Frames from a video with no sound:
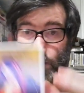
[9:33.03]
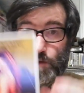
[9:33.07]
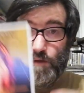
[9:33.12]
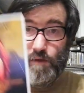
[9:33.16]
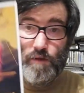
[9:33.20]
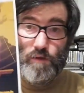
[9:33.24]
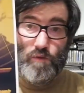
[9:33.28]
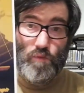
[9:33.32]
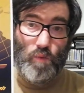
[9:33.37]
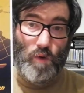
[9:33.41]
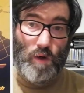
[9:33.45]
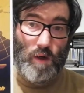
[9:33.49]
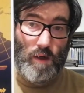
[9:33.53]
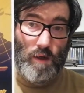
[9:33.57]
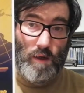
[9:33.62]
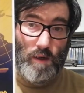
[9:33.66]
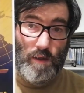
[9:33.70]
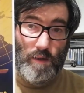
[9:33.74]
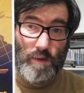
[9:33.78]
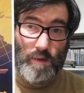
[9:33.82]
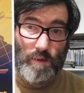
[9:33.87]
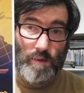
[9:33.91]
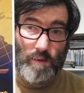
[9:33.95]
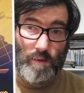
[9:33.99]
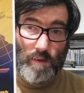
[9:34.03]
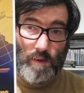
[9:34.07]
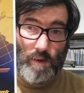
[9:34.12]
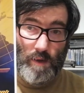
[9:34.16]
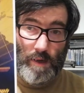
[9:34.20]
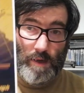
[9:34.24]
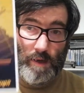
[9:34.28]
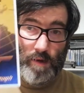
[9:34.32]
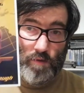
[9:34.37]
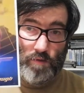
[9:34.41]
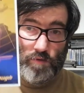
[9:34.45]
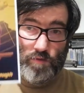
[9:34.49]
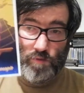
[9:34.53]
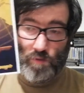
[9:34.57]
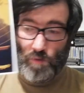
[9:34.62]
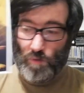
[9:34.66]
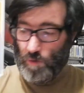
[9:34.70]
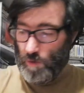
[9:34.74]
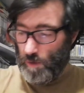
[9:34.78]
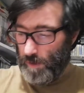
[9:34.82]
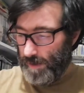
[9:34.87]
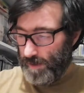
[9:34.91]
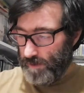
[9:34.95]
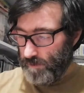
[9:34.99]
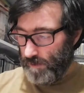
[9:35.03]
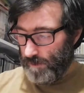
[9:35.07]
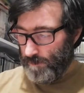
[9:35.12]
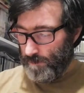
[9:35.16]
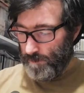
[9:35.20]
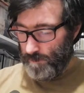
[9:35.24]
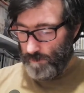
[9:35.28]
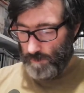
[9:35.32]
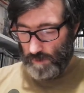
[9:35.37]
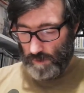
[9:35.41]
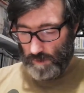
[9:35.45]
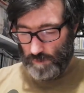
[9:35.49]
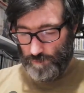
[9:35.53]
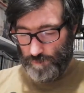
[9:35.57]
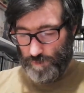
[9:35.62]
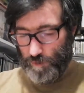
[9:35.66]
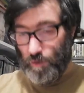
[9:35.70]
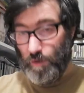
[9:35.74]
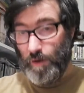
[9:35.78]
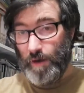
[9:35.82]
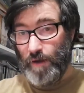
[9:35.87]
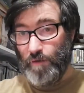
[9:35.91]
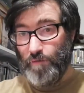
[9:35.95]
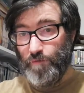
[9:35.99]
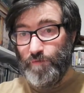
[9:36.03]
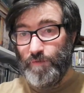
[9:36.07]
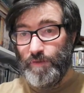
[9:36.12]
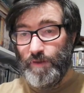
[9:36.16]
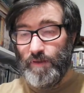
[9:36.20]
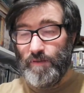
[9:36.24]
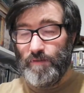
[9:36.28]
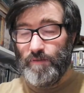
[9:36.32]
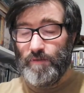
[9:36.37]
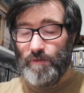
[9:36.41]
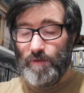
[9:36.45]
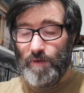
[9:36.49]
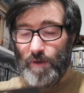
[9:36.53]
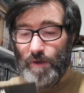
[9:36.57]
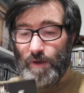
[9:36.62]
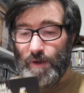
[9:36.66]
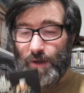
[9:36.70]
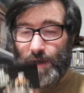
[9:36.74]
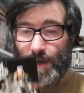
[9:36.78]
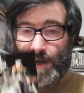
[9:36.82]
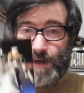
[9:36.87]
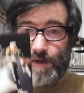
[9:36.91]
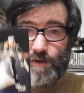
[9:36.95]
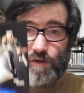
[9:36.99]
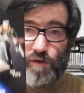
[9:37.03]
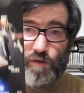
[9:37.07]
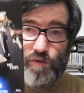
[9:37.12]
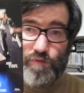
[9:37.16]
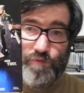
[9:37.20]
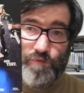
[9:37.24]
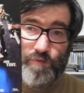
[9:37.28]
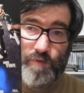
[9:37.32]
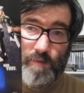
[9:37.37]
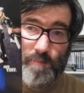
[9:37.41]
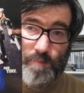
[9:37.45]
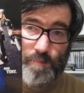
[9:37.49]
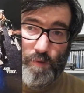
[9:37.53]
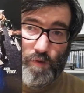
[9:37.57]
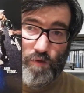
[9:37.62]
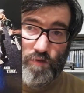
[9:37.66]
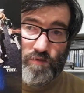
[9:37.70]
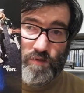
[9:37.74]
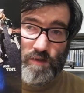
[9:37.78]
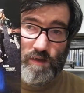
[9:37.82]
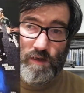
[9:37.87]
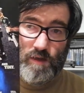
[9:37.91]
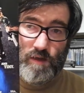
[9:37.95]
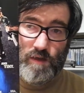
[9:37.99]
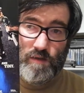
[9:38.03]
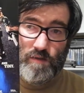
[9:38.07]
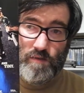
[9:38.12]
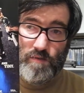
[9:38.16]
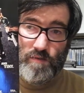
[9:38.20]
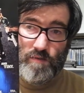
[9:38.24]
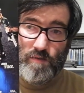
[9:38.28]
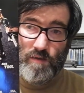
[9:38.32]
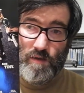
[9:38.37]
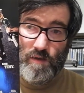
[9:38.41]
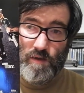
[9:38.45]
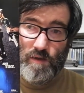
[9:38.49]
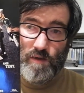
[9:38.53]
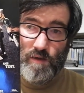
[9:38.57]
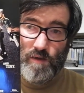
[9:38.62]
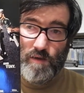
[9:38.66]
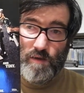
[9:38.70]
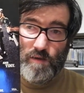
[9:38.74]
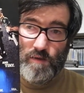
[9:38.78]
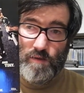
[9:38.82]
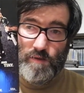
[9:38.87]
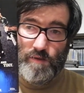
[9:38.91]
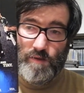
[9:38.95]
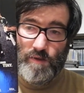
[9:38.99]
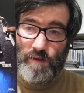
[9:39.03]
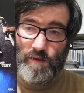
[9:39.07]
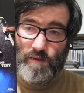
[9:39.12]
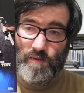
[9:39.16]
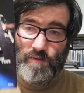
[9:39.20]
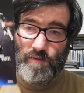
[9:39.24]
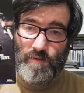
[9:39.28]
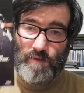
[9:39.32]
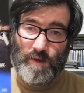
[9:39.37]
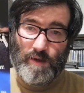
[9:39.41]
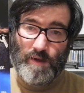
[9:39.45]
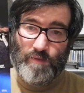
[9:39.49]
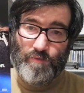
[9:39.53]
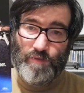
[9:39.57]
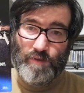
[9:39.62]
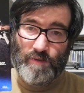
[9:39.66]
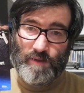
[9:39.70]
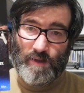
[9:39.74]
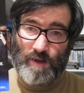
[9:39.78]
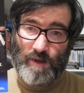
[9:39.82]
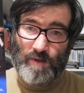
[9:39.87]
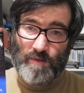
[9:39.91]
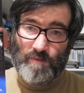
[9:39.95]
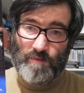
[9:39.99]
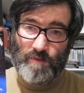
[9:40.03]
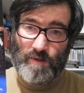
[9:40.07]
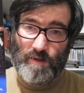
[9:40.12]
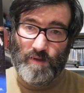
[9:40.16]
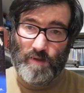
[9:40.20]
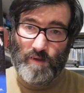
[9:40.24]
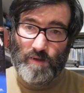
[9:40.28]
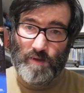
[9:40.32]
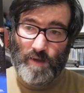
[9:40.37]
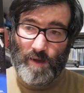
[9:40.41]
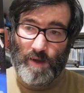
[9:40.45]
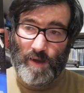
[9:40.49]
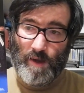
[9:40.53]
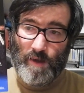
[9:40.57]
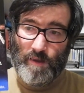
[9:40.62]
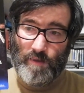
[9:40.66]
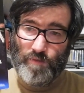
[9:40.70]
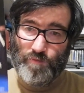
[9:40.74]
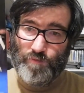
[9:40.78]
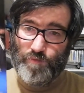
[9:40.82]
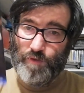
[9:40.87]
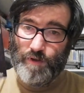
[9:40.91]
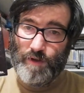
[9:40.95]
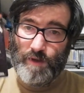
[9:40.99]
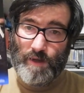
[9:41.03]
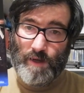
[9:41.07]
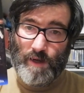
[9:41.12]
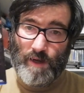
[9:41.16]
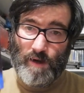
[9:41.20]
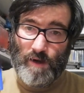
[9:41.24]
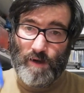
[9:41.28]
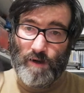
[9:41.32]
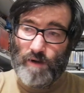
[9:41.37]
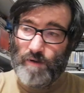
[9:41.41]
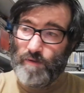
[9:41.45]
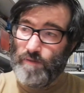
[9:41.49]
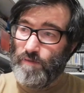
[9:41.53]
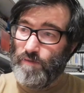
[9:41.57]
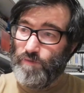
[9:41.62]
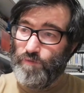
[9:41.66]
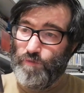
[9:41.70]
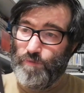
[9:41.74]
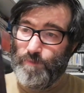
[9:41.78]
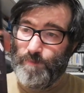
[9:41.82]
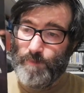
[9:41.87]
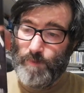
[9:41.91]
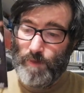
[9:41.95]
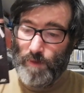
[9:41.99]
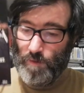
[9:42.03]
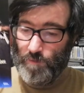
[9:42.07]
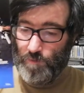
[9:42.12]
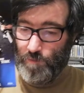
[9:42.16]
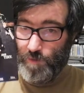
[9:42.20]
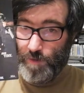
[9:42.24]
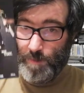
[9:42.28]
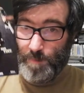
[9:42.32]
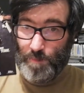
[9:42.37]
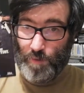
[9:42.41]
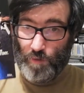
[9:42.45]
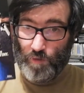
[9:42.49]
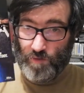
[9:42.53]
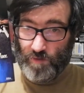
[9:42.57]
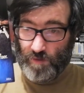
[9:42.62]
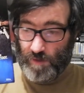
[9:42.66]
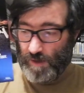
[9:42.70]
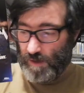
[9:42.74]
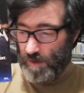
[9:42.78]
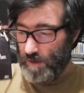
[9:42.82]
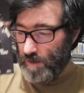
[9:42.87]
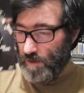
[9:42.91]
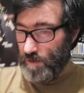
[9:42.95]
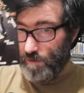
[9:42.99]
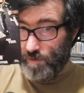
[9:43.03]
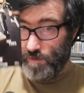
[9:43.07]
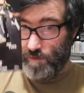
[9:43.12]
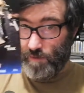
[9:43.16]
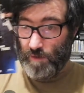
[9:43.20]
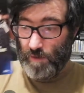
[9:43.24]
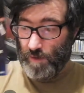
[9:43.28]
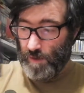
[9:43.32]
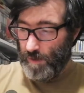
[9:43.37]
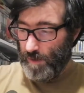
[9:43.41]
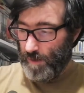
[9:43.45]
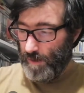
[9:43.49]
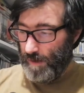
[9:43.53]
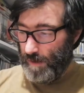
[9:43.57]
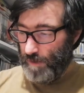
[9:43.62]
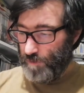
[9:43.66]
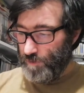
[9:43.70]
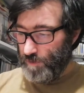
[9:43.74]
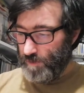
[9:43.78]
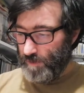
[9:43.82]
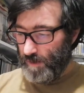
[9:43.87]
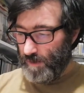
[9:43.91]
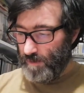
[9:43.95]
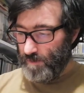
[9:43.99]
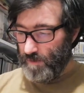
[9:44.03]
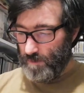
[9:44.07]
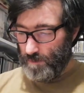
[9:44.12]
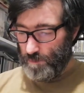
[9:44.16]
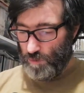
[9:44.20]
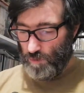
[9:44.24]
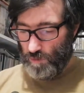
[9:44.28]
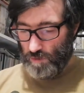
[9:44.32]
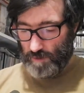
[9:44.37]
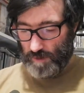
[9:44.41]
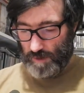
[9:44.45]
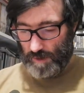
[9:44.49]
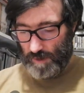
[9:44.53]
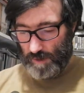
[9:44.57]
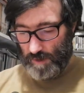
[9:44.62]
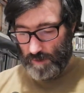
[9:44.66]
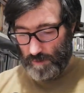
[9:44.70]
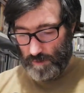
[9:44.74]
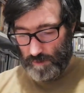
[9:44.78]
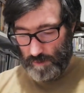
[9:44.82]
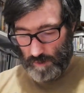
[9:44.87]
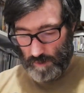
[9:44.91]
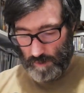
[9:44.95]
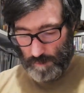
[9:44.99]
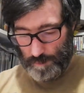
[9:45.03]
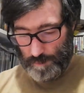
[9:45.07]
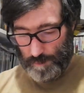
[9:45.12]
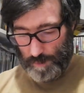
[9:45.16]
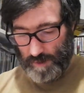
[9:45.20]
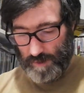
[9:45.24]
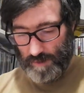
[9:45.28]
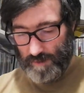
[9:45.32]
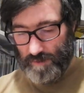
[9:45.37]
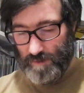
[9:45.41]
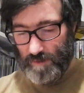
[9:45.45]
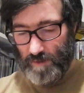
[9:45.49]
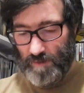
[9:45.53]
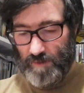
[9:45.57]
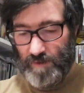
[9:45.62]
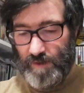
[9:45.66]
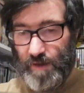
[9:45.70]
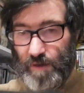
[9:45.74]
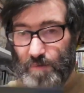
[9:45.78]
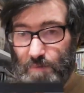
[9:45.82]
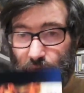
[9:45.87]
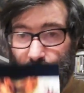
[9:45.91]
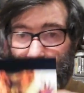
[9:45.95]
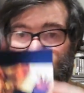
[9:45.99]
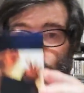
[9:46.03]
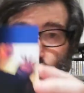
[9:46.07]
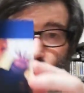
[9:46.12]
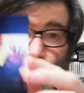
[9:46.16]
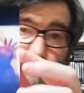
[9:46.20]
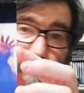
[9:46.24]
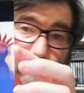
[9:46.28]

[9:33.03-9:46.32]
This one. I also collect them. If you have this kind of postcards, these advertising ad free cards, free postcards, advertising postcard, please send me.